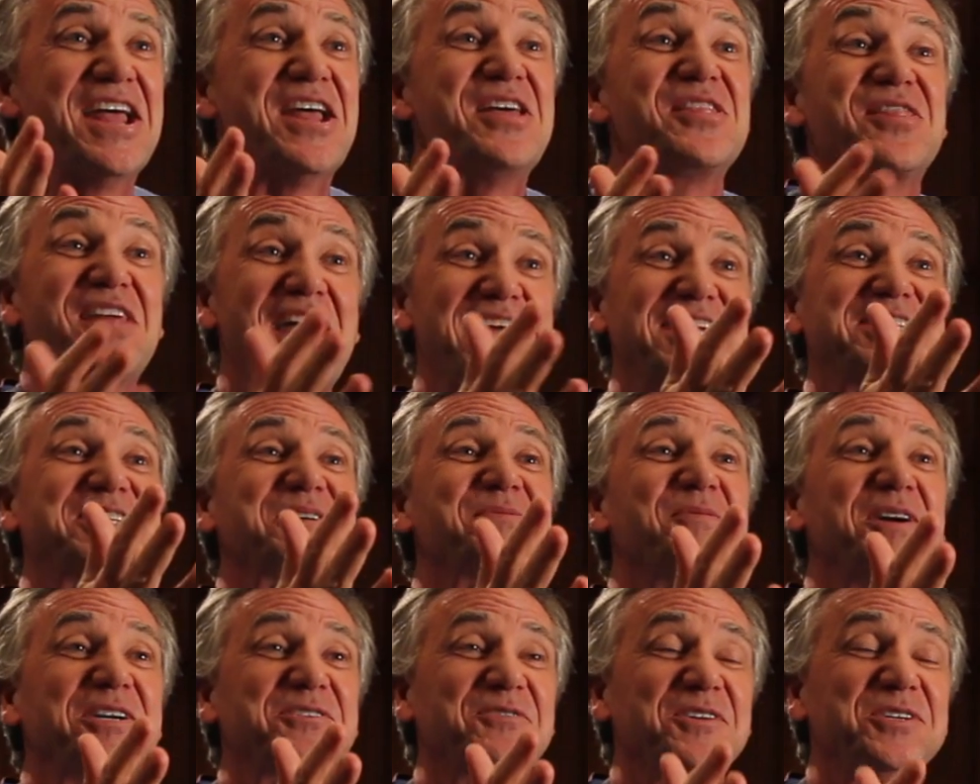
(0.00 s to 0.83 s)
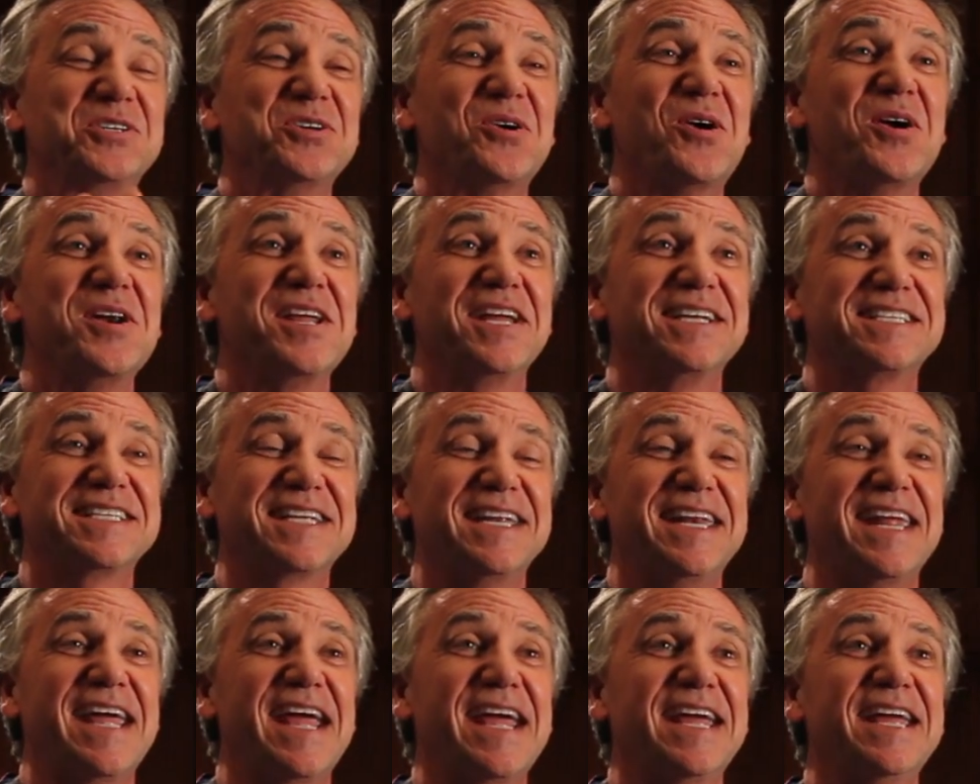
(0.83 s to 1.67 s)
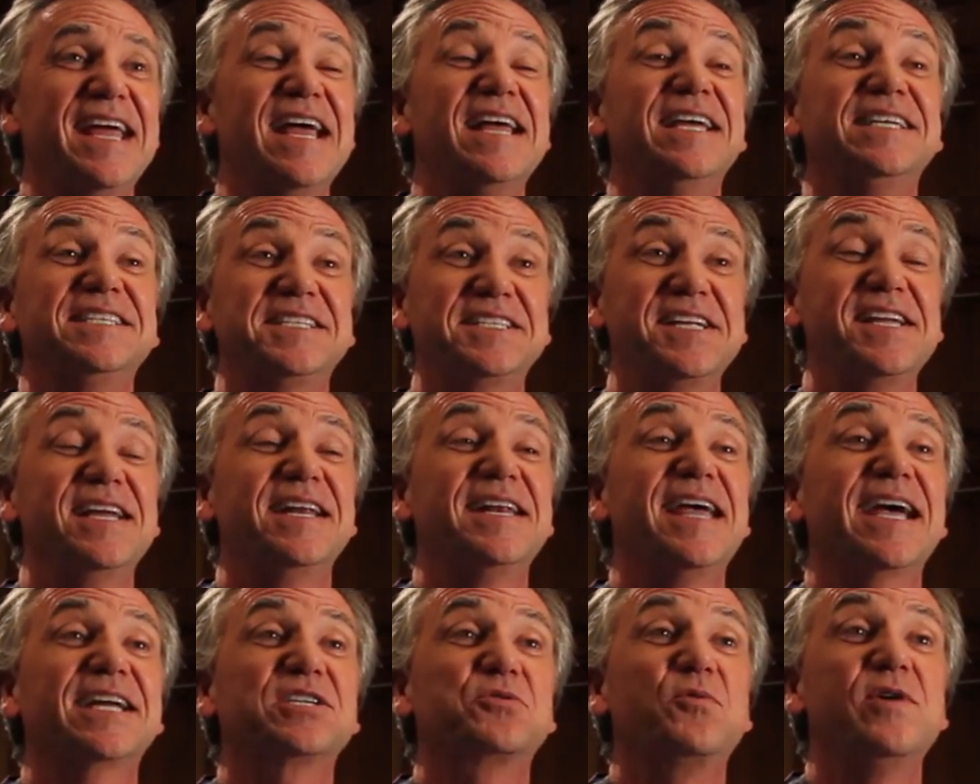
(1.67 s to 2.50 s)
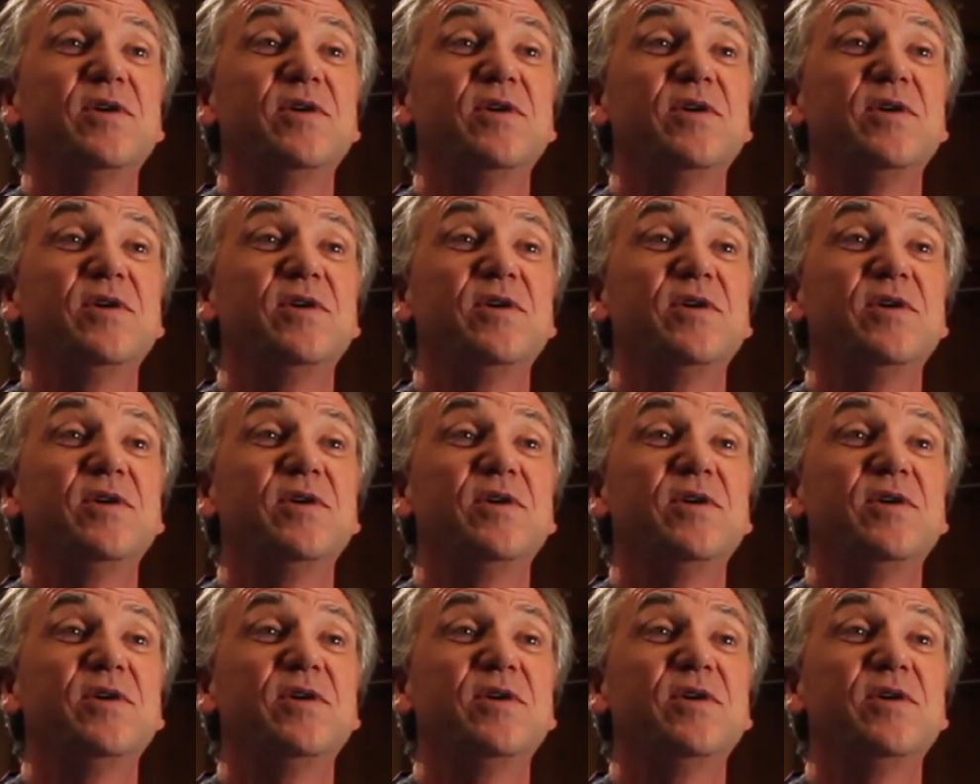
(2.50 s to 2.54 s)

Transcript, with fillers: Thanks so much for joining us today. See you next